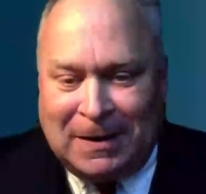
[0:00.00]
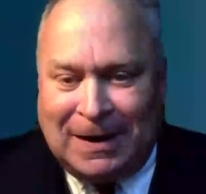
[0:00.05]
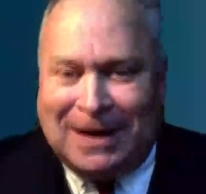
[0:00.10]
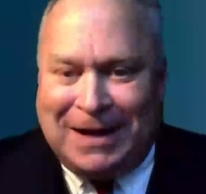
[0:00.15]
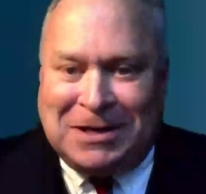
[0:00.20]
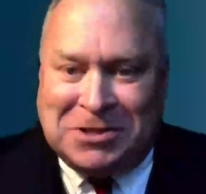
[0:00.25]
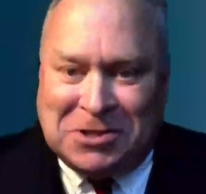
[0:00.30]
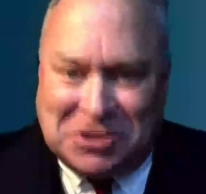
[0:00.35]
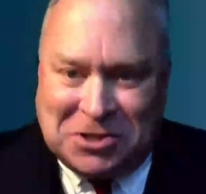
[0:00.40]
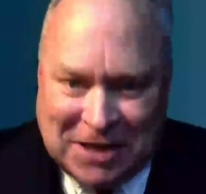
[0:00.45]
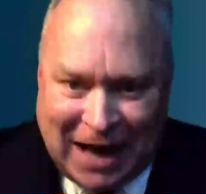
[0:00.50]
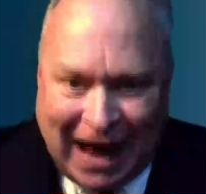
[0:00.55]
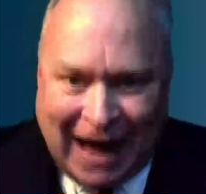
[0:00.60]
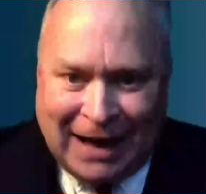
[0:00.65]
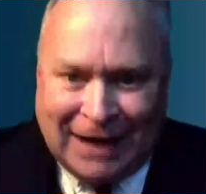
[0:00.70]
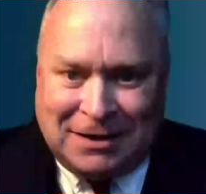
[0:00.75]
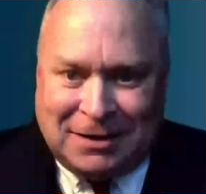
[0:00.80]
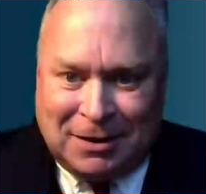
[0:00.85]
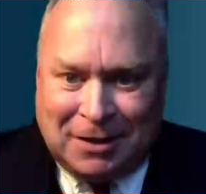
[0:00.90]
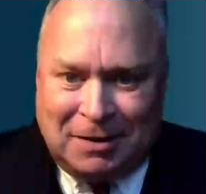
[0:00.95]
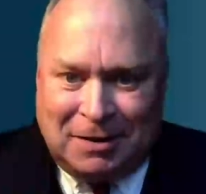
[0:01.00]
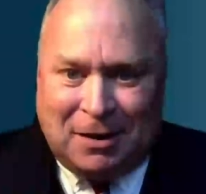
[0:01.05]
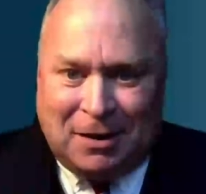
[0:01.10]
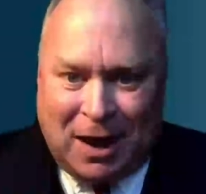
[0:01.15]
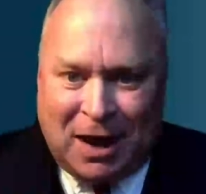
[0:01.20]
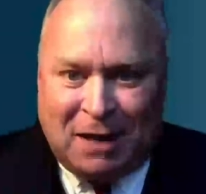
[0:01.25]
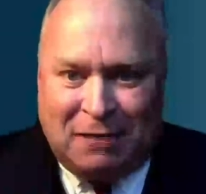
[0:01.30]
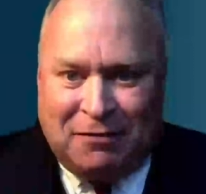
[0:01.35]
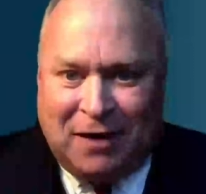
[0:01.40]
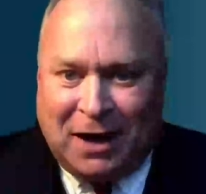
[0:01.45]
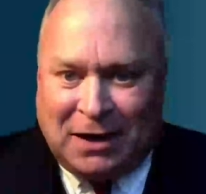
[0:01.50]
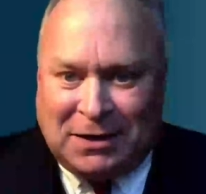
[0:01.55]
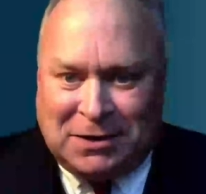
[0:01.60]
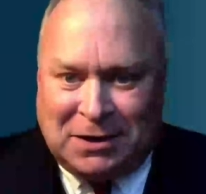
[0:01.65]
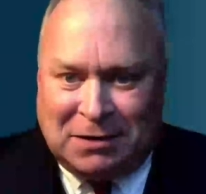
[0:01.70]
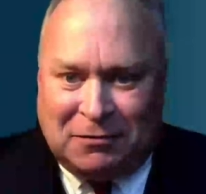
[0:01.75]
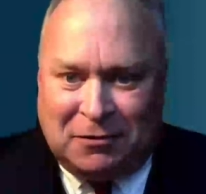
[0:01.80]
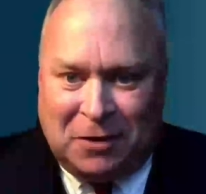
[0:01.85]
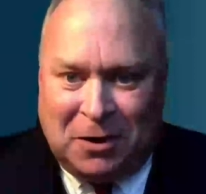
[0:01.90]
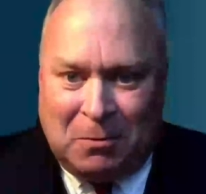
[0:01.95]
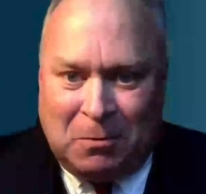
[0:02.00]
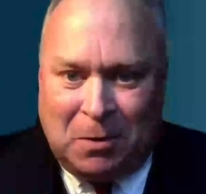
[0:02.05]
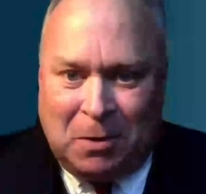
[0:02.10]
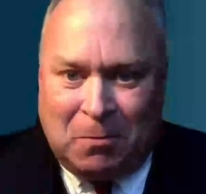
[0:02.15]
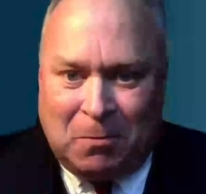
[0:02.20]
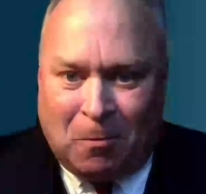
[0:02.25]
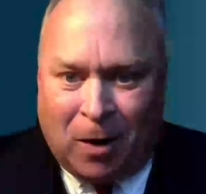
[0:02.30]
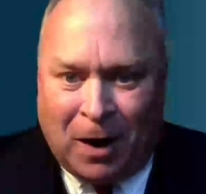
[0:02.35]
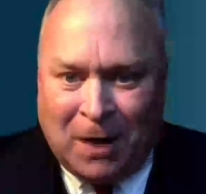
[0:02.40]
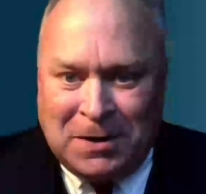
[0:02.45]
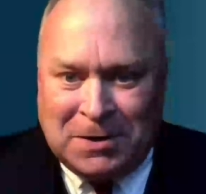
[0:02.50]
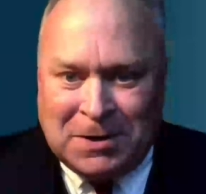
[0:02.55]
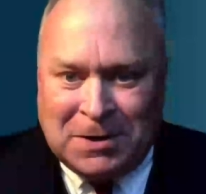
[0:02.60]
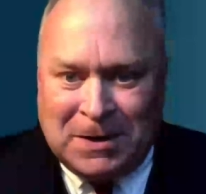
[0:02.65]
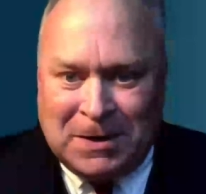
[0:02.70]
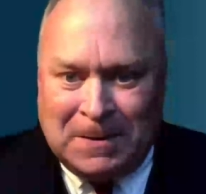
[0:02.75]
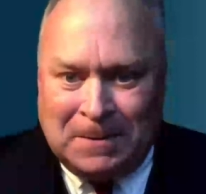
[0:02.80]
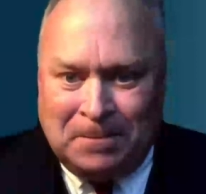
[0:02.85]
exactly the kind of activity we want